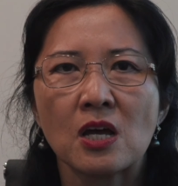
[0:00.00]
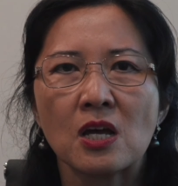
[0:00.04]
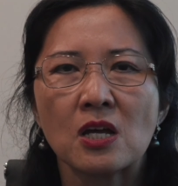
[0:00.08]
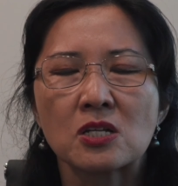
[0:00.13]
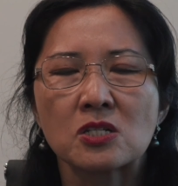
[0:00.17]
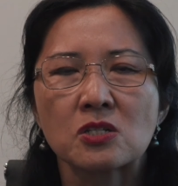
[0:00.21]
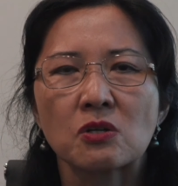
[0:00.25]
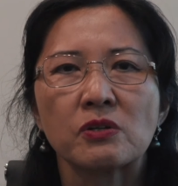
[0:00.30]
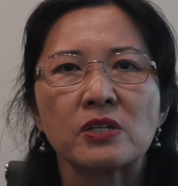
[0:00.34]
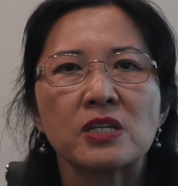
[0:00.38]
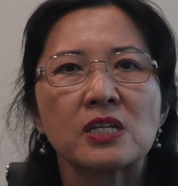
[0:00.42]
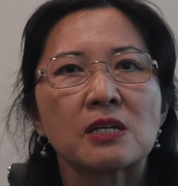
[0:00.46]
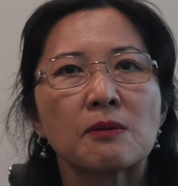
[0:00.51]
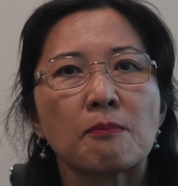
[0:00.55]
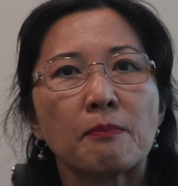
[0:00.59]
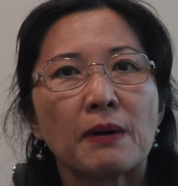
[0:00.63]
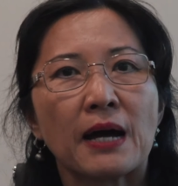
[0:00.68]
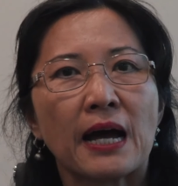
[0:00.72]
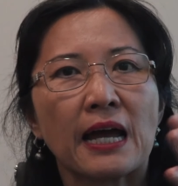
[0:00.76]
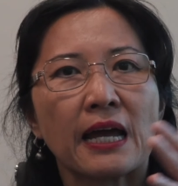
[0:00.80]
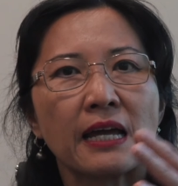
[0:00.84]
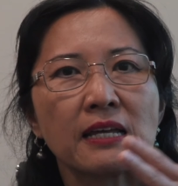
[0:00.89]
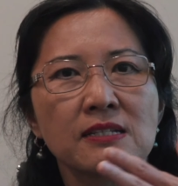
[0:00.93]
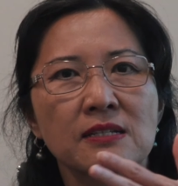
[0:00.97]
So he can
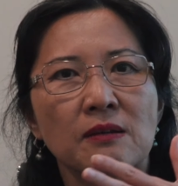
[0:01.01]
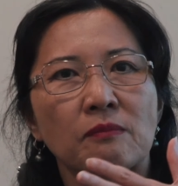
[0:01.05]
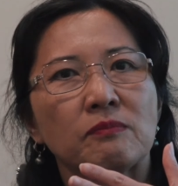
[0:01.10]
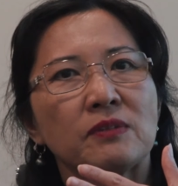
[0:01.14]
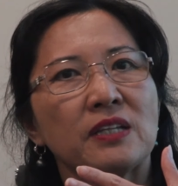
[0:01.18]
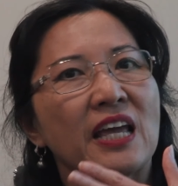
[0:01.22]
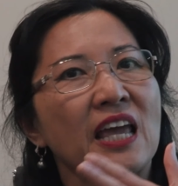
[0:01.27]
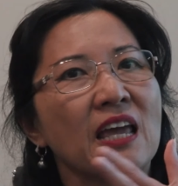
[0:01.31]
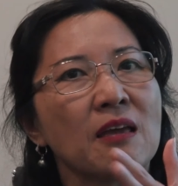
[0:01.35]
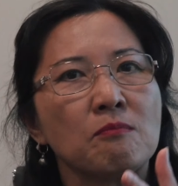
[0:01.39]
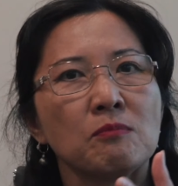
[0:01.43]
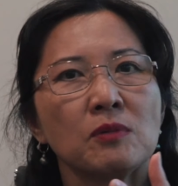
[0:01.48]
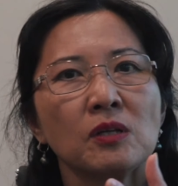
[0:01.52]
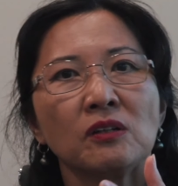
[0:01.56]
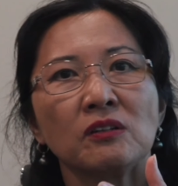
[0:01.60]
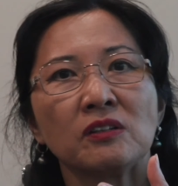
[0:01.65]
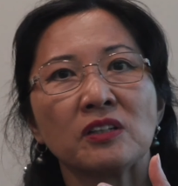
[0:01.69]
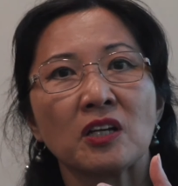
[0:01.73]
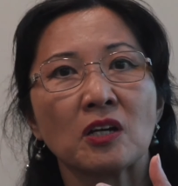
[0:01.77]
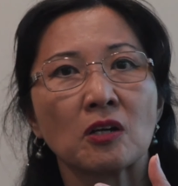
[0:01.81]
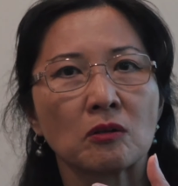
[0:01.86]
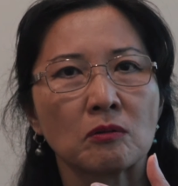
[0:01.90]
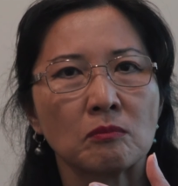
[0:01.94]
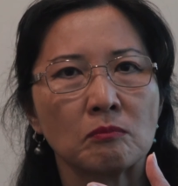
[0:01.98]
buy something $8
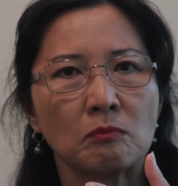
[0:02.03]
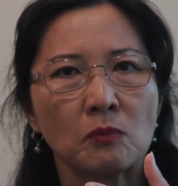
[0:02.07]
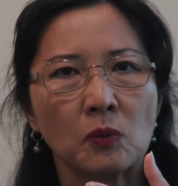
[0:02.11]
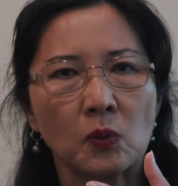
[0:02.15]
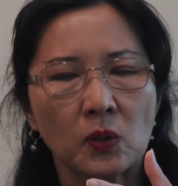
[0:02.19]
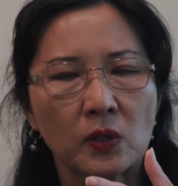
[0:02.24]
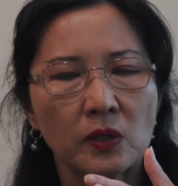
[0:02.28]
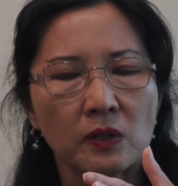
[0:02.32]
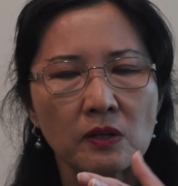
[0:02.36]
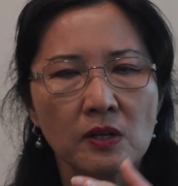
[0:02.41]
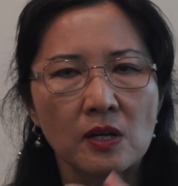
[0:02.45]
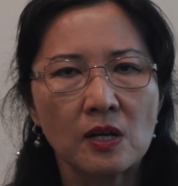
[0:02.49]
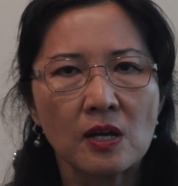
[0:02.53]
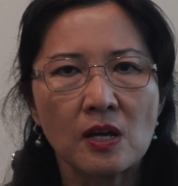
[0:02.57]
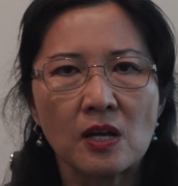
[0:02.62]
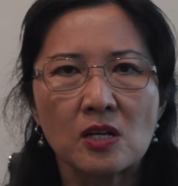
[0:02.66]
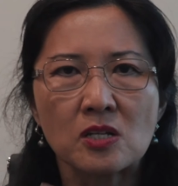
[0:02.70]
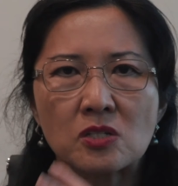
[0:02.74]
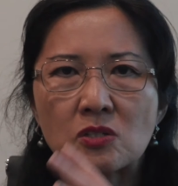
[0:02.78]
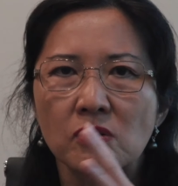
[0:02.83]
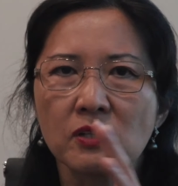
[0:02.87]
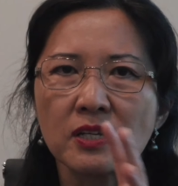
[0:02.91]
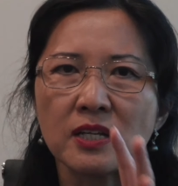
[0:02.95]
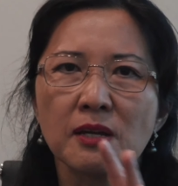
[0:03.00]
million or more.
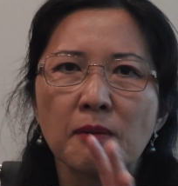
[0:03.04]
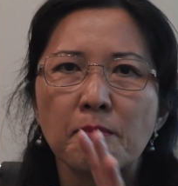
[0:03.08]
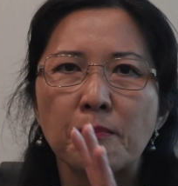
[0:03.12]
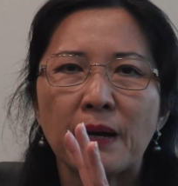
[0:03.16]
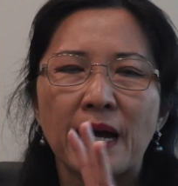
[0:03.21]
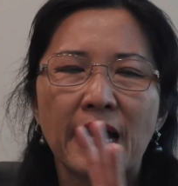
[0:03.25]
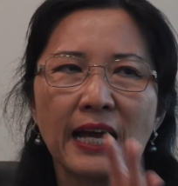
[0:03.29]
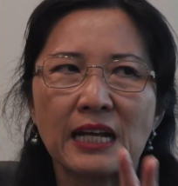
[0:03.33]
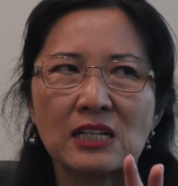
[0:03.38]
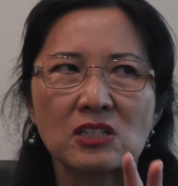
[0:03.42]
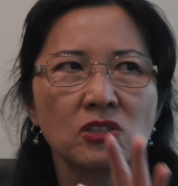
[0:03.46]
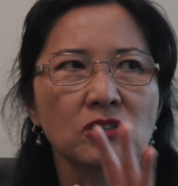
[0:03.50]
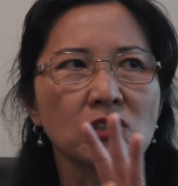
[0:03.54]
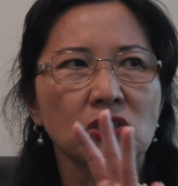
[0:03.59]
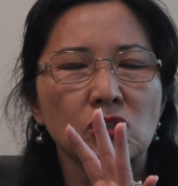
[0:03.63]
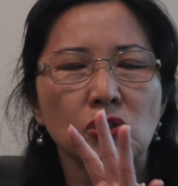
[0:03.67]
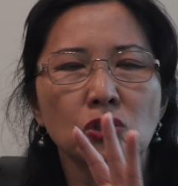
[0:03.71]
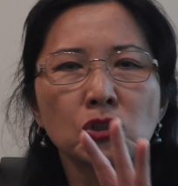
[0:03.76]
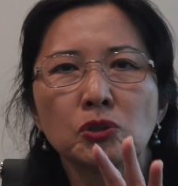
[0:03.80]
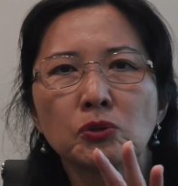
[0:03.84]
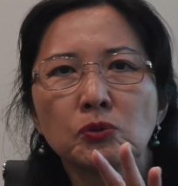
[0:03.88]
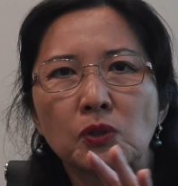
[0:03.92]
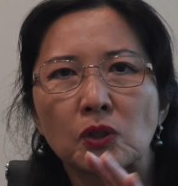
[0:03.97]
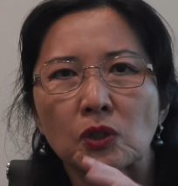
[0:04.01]
So he can buy actually
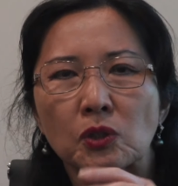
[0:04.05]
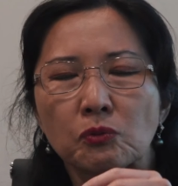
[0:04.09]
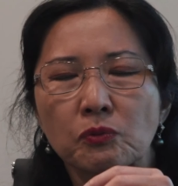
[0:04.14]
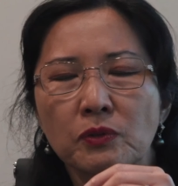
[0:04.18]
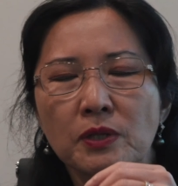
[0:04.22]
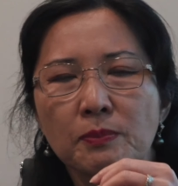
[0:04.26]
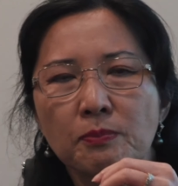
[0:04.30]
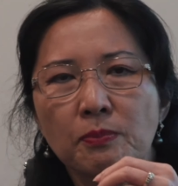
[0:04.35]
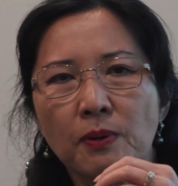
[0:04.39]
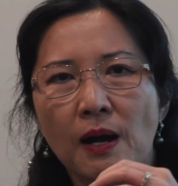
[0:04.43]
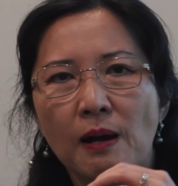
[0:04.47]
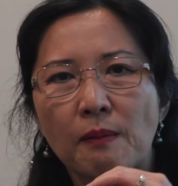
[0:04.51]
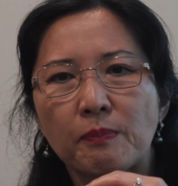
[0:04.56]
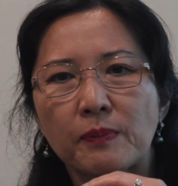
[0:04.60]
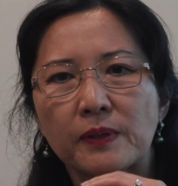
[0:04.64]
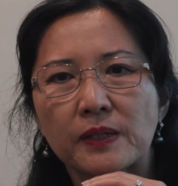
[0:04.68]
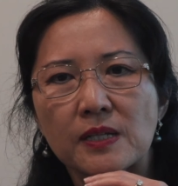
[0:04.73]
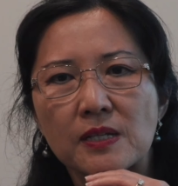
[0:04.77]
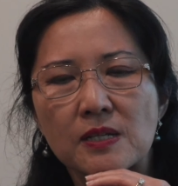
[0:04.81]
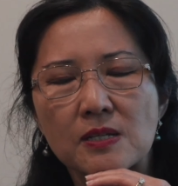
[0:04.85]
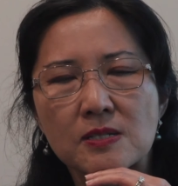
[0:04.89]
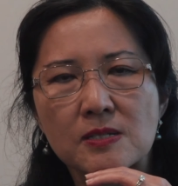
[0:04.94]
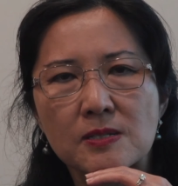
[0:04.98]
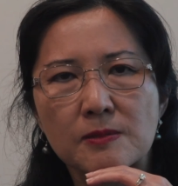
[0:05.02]
2 or 3
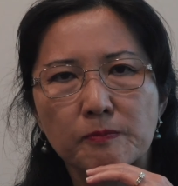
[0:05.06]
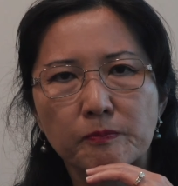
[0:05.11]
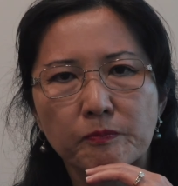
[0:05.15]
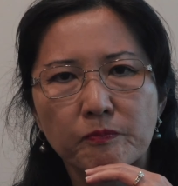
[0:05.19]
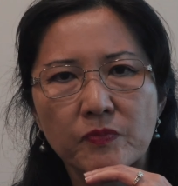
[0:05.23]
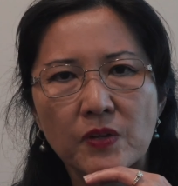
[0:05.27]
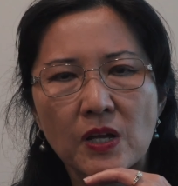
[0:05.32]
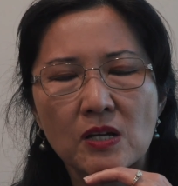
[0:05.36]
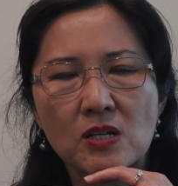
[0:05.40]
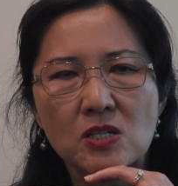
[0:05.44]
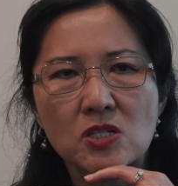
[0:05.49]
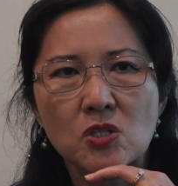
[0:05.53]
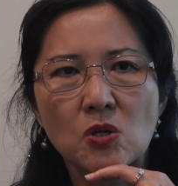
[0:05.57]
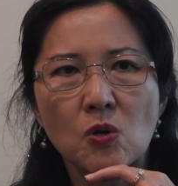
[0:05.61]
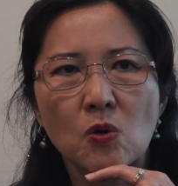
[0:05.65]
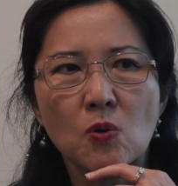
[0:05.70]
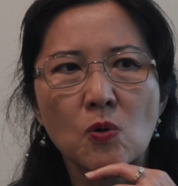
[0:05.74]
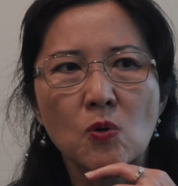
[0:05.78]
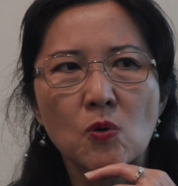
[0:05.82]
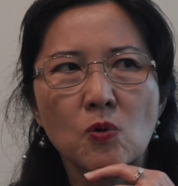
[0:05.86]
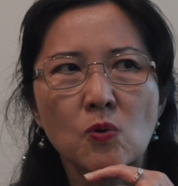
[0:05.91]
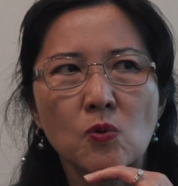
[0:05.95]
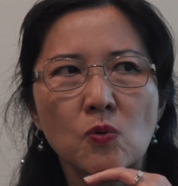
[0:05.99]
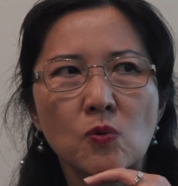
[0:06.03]
properties.
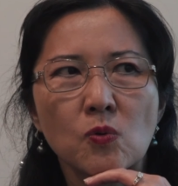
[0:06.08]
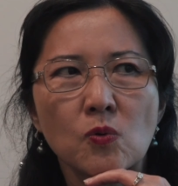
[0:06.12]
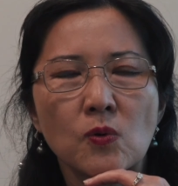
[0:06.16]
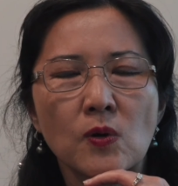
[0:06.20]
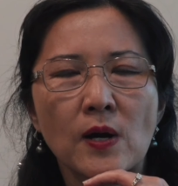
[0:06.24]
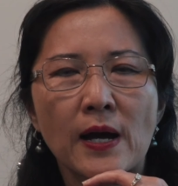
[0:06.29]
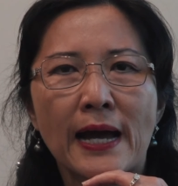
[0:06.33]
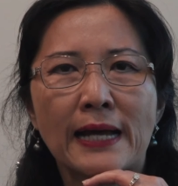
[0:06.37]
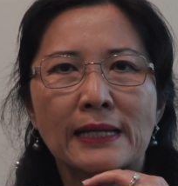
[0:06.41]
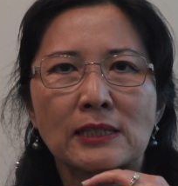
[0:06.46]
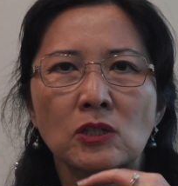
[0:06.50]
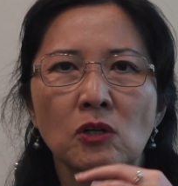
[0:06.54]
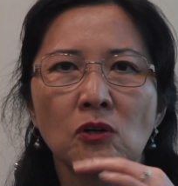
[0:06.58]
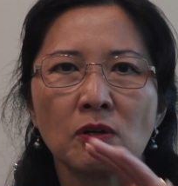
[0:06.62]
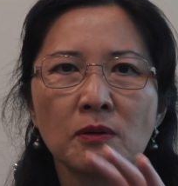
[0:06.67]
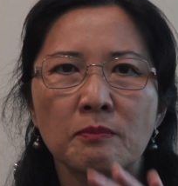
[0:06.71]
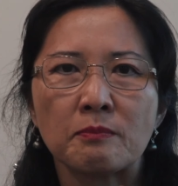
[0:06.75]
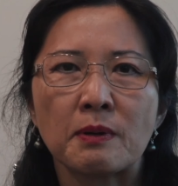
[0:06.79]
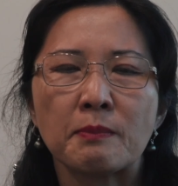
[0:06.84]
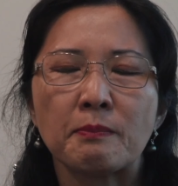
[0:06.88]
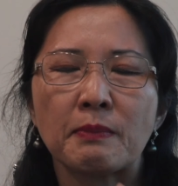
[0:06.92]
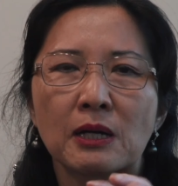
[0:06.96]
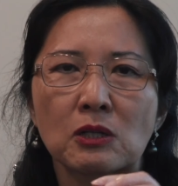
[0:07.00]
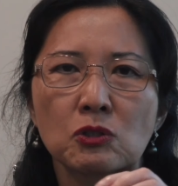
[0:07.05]
So I told him
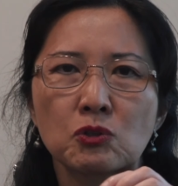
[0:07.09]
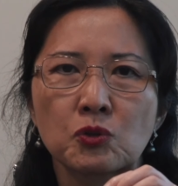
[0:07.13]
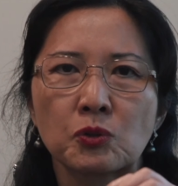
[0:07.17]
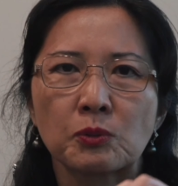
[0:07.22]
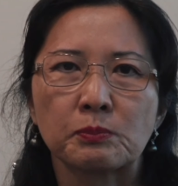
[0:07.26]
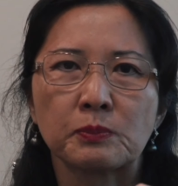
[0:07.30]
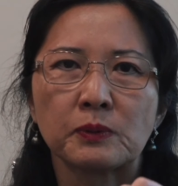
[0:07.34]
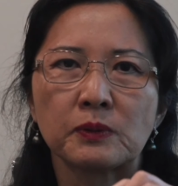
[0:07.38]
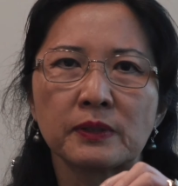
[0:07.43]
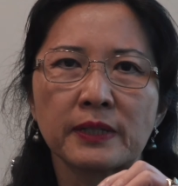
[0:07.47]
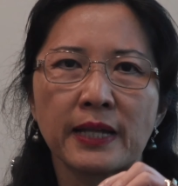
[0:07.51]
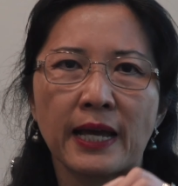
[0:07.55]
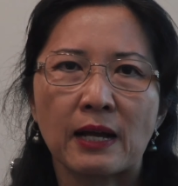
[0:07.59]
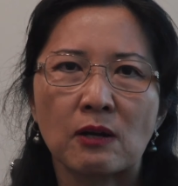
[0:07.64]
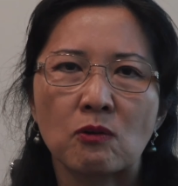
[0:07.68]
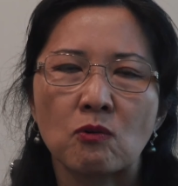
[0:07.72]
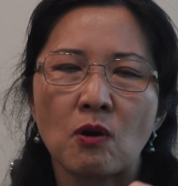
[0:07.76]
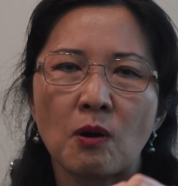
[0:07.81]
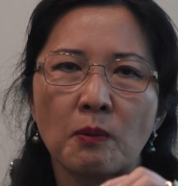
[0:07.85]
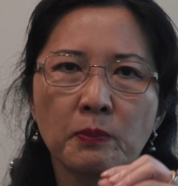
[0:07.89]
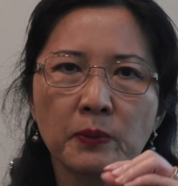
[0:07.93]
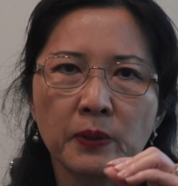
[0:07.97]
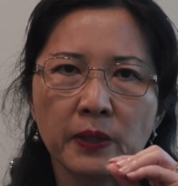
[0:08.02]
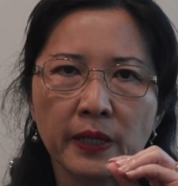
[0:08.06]
about triple net
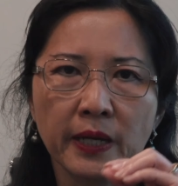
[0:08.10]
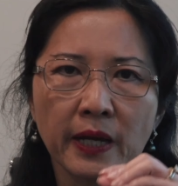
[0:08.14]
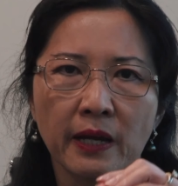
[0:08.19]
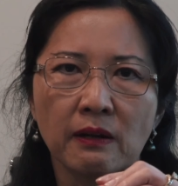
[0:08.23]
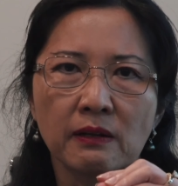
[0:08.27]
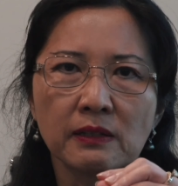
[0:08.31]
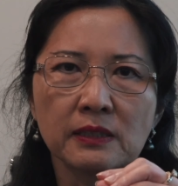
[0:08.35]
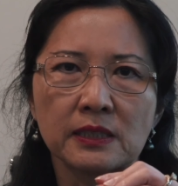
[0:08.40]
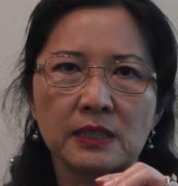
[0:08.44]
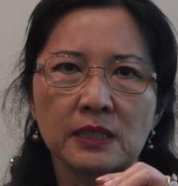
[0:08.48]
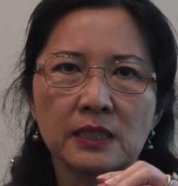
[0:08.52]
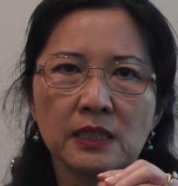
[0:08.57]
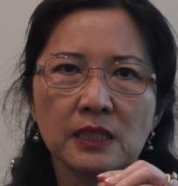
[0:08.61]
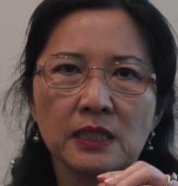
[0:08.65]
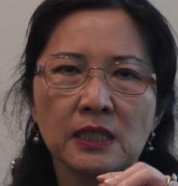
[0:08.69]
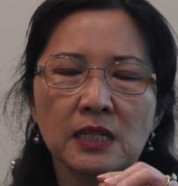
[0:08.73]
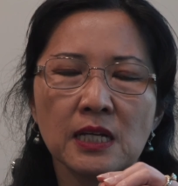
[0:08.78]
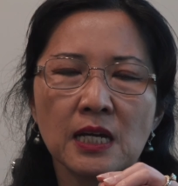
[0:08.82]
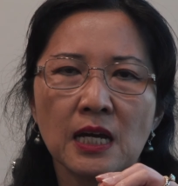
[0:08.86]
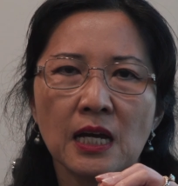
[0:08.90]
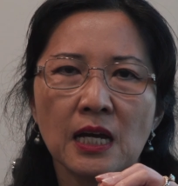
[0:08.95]
corporate guarantee,